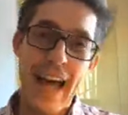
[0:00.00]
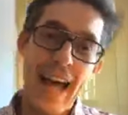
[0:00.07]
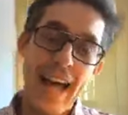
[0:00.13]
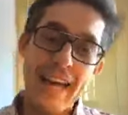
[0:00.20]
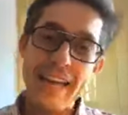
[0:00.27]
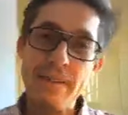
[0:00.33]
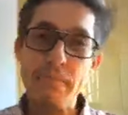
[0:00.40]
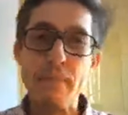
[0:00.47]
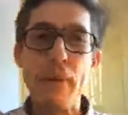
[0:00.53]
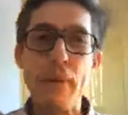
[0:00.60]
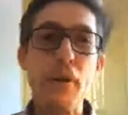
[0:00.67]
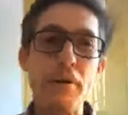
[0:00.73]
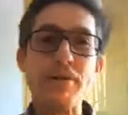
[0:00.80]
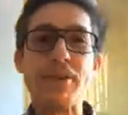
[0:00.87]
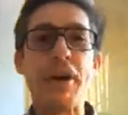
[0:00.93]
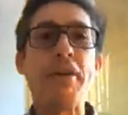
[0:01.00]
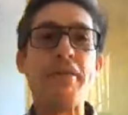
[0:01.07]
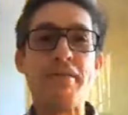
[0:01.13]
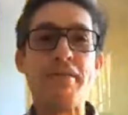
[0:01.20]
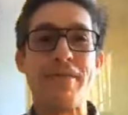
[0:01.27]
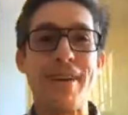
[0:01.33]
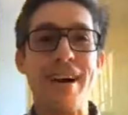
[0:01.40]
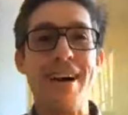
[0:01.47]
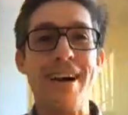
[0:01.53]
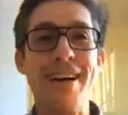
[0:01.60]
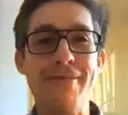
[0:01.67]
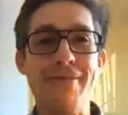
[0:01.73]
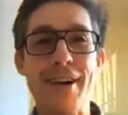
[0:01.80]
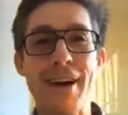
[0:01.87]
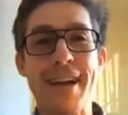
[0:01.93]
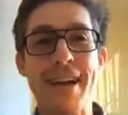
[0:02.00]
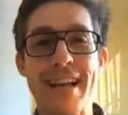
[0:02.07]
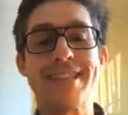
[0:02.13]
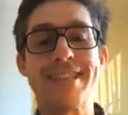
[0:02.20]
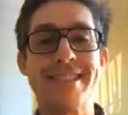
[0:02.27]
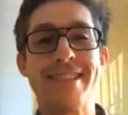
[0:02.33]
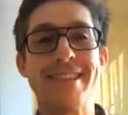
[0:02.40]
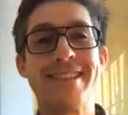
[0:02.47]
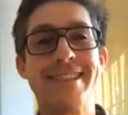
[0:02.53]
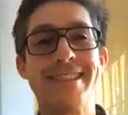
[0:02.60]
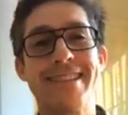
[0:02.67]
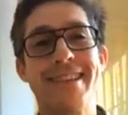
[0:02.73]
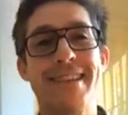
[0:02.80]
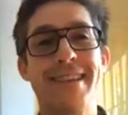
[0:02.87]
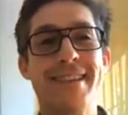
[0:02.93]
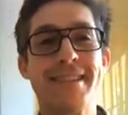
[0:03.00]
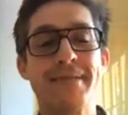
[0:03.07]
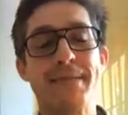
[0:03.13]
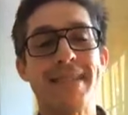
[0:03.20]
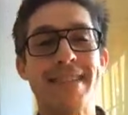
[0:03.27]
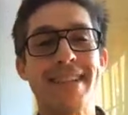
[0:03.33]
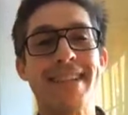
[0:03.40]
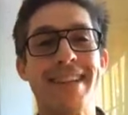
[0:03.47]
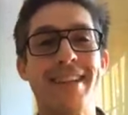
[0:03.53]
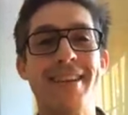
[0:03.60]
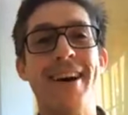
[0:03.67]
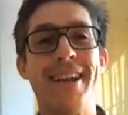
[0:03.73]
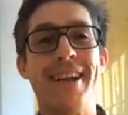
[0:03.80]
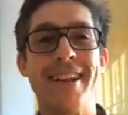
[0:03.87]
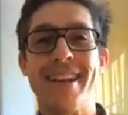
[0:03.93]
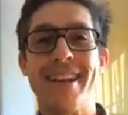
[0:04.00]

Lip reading: he pulled over right next to this particular yacht